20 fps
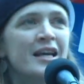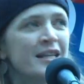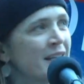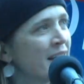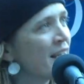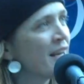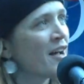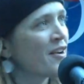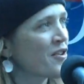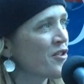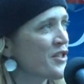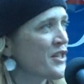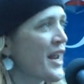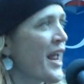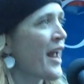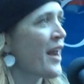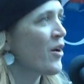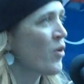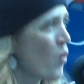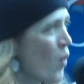didn't
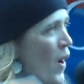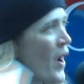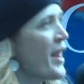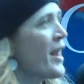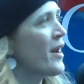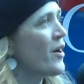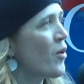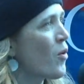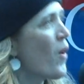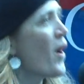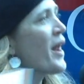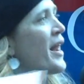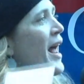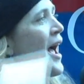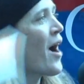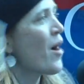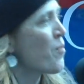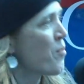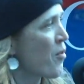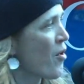understand quite
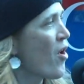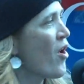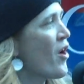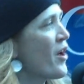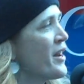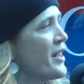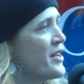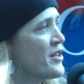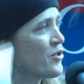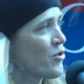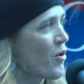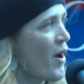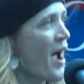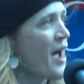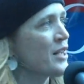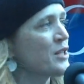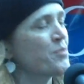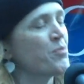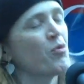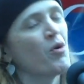how broad his
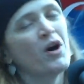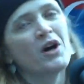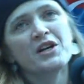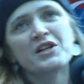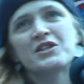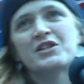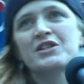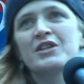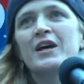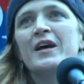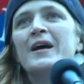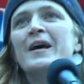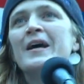grasp was.